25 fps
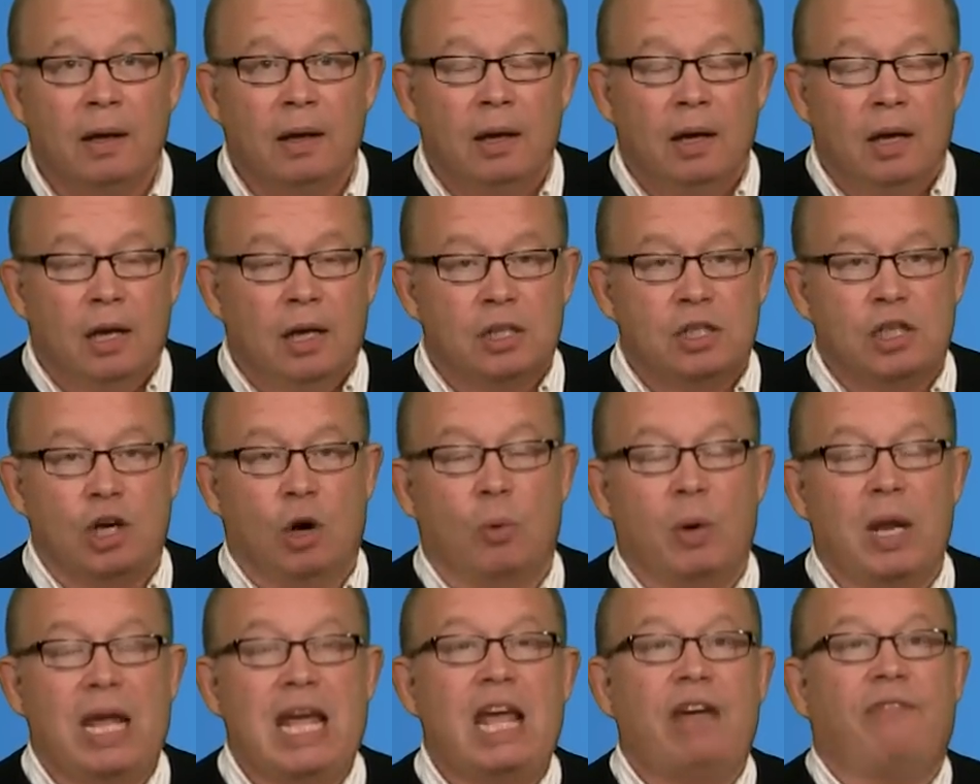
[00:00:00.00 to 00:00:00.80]

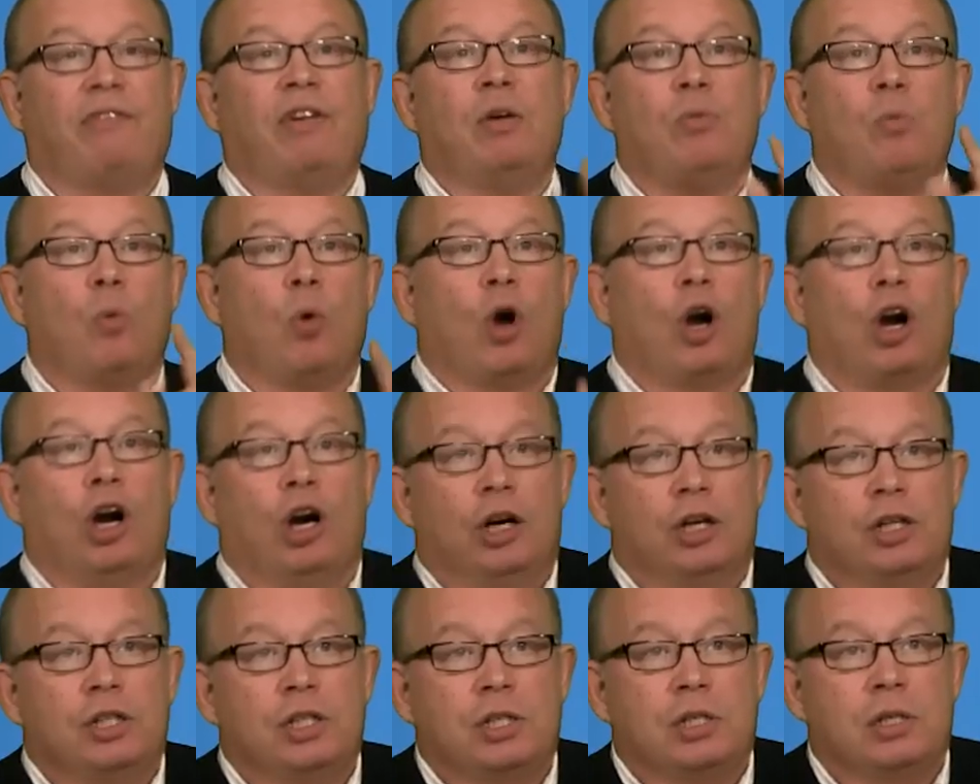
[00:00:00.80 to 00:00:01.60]
So even
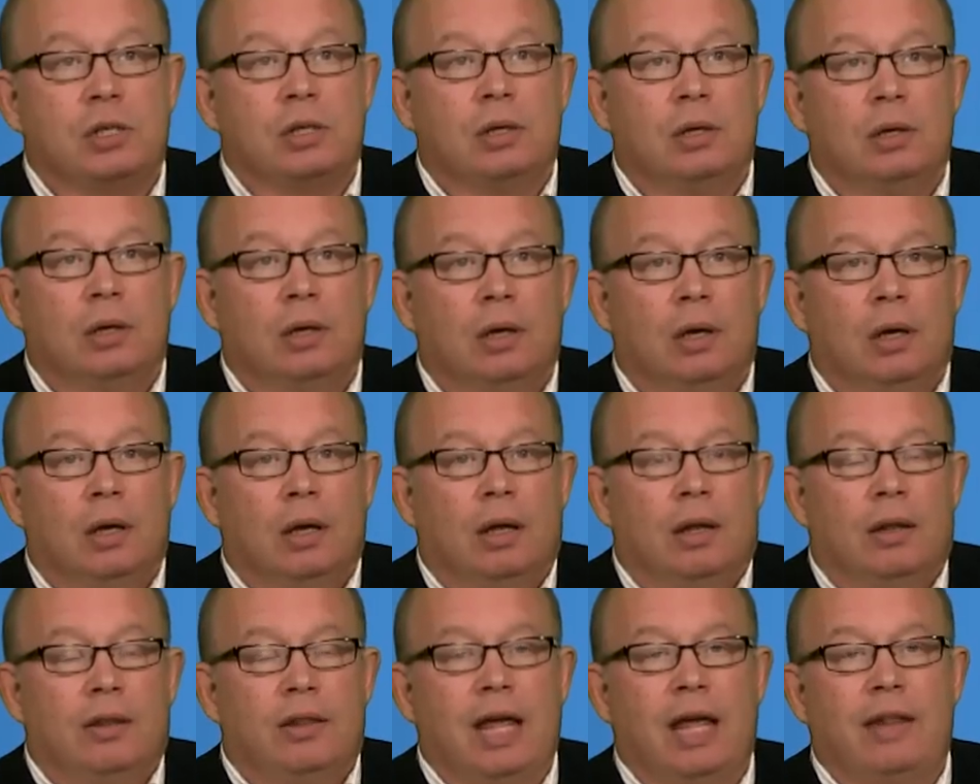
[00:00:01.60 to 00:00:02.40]
worse
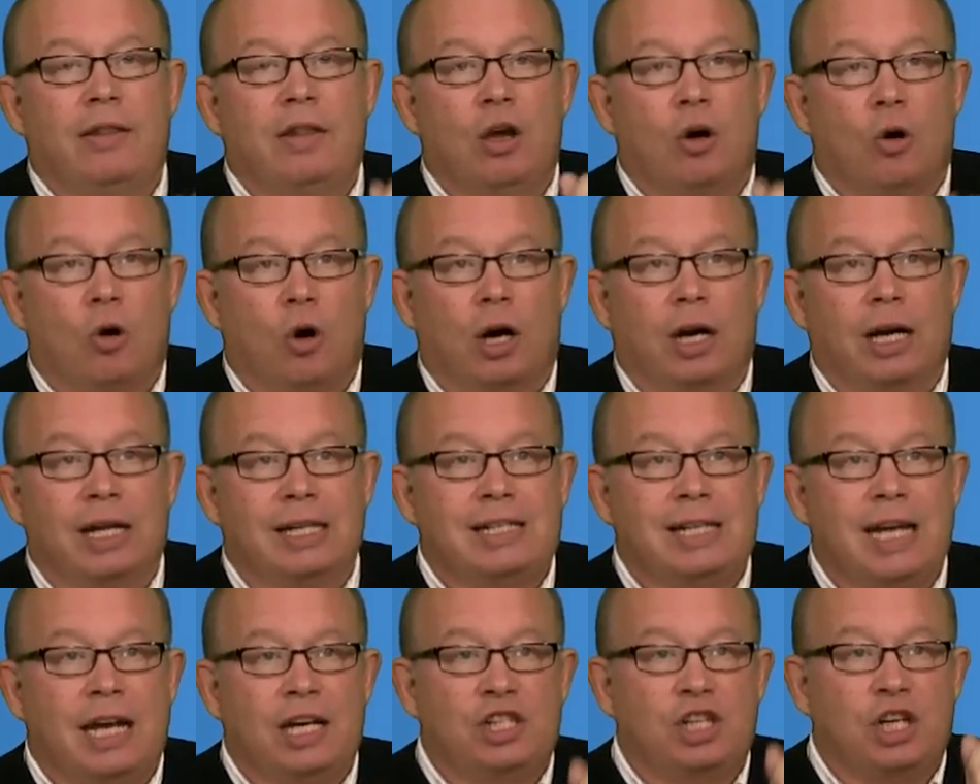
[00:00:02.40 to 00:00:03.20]
than the
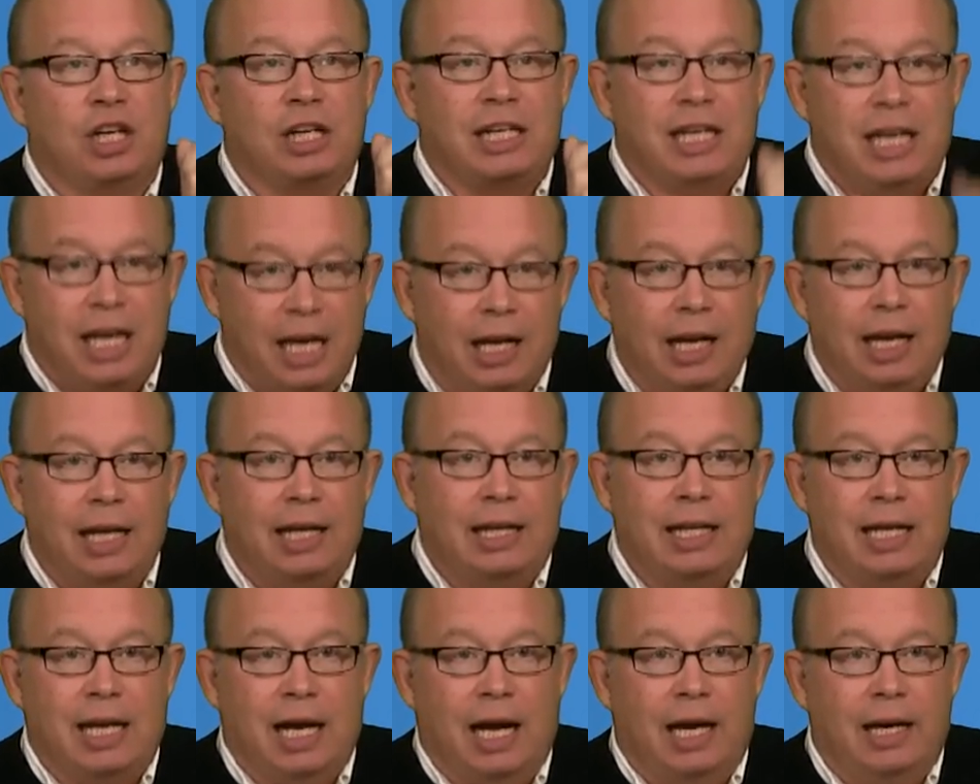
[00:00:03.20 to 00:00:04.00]
organization
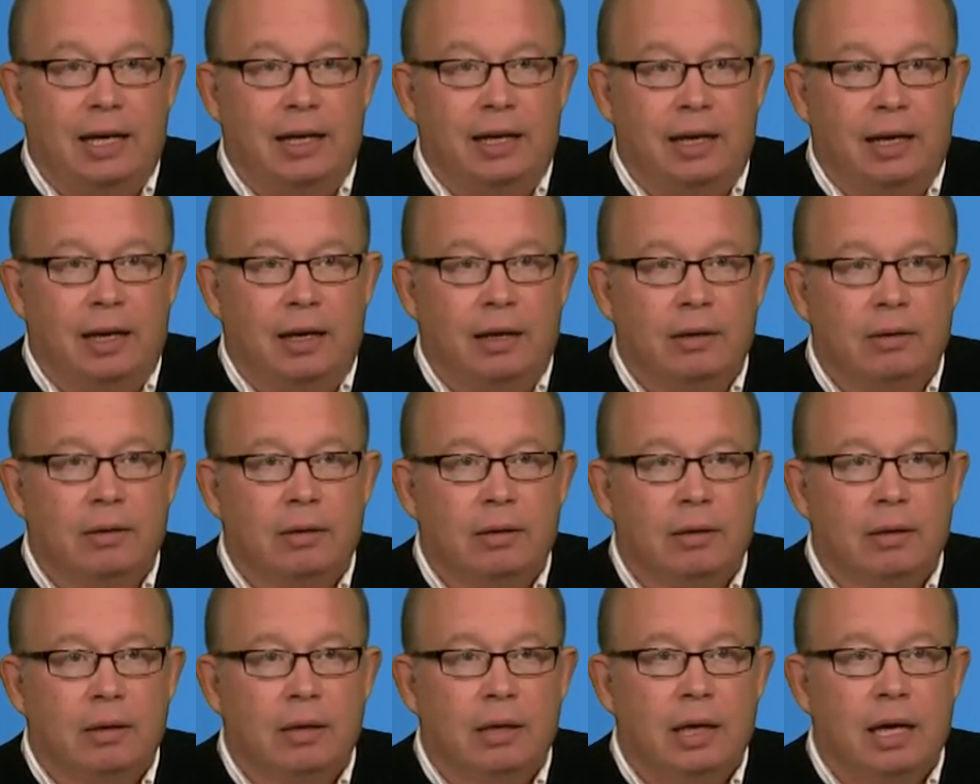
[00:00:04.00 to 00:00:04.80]
killing the idea
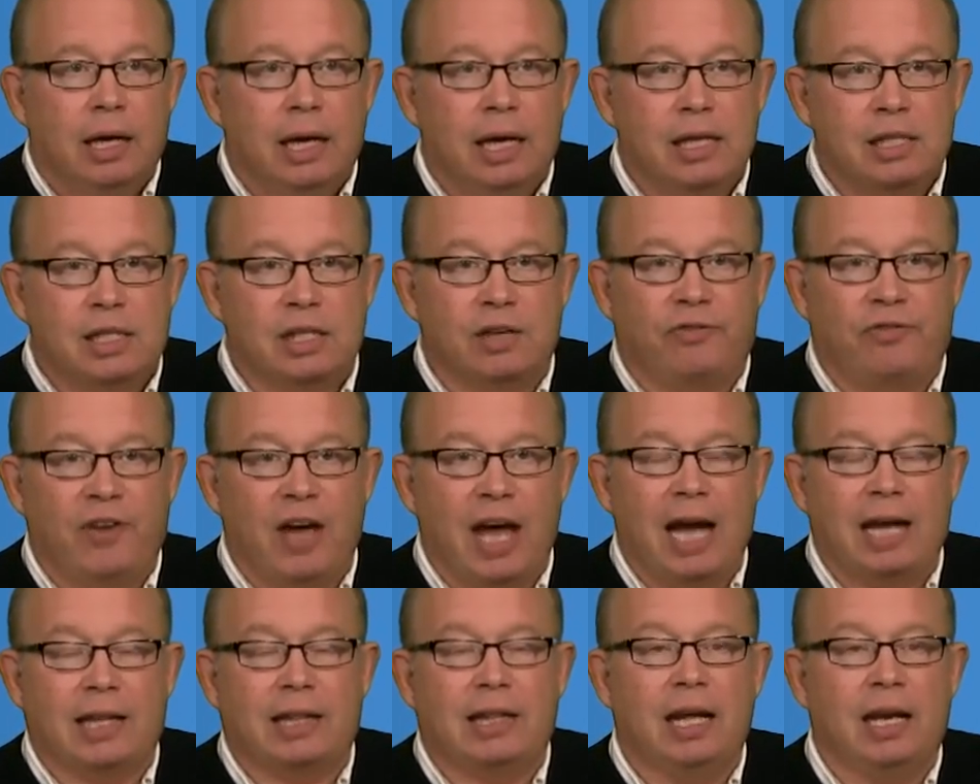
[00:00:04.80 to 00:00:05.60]
is the
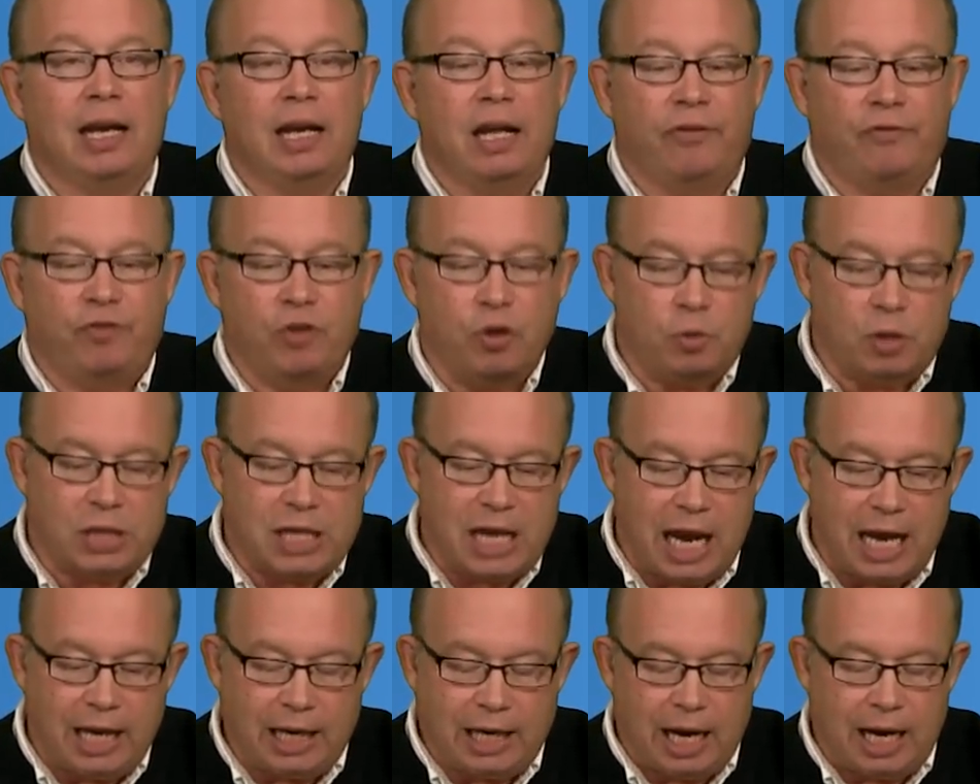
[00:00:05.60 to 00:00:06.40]
fact that if you
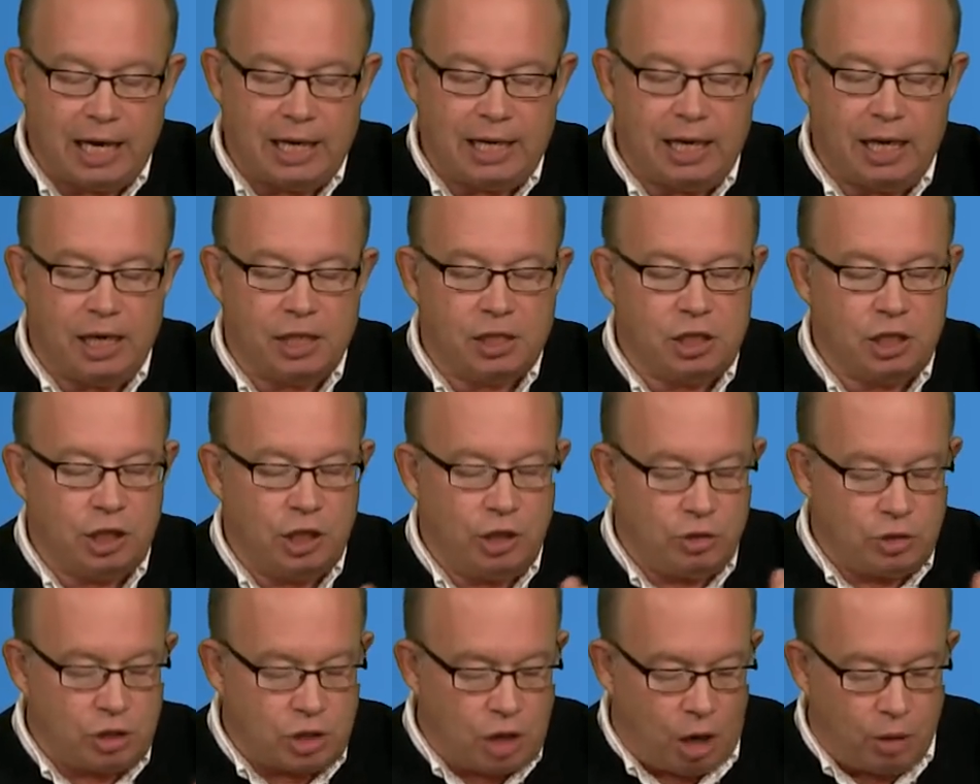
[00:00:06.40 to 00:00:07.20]
take ideas and
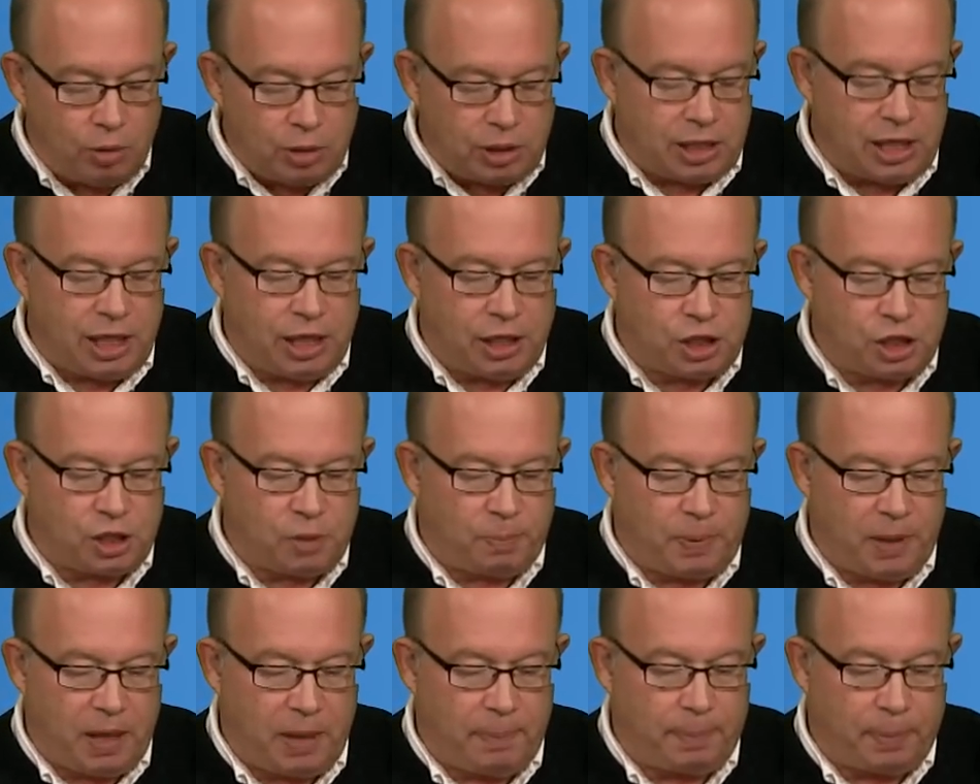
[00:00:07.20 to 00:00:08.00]
you don't teach the
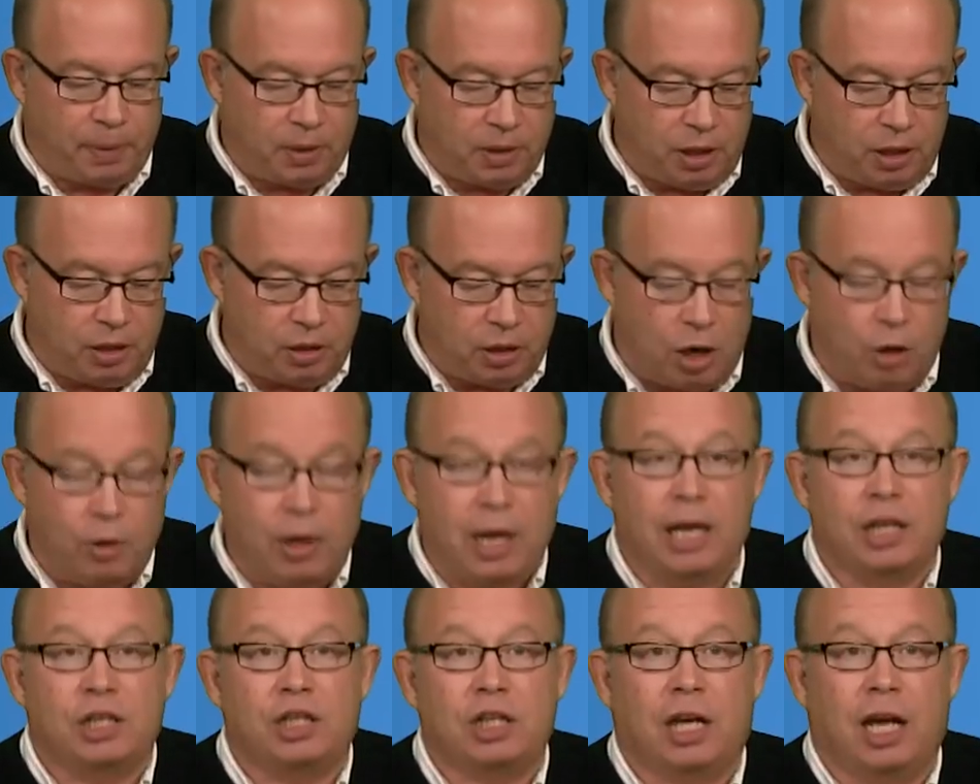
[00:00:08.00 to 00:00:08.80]
people and you don't
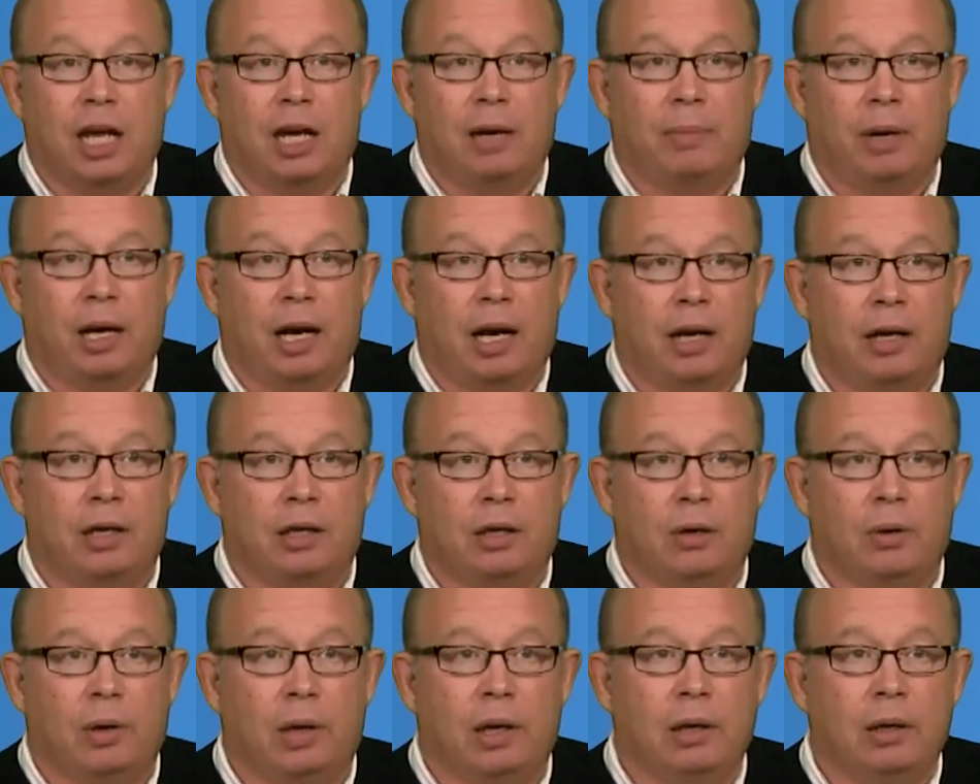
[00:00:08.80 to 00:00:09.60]
educate them on how to
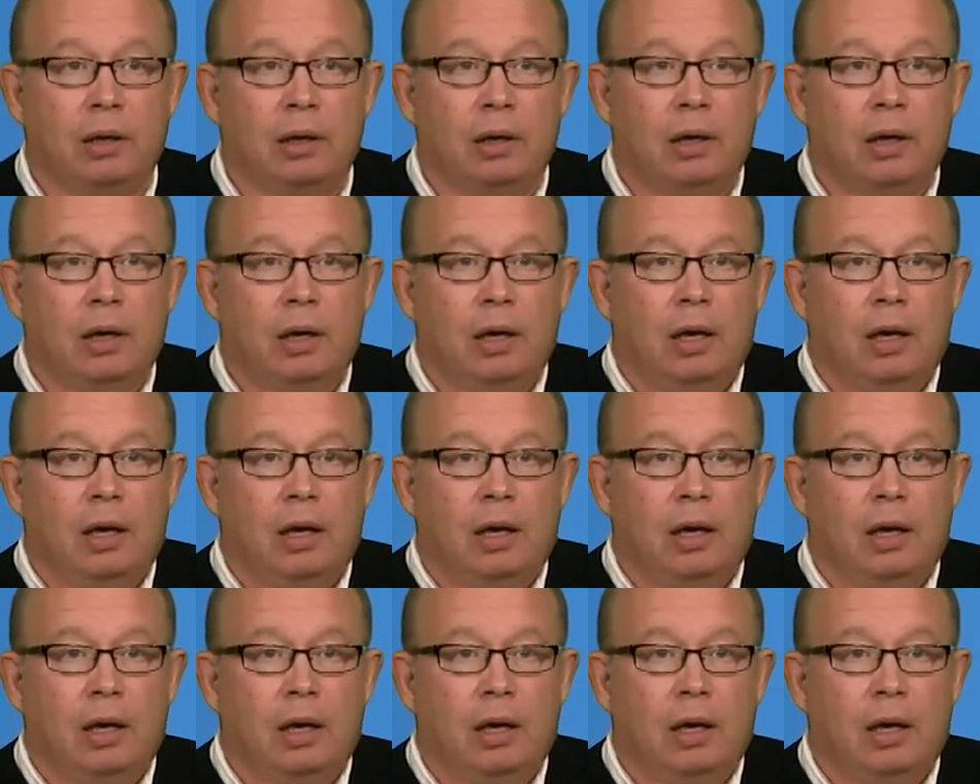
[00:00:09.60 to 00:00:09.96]
do it,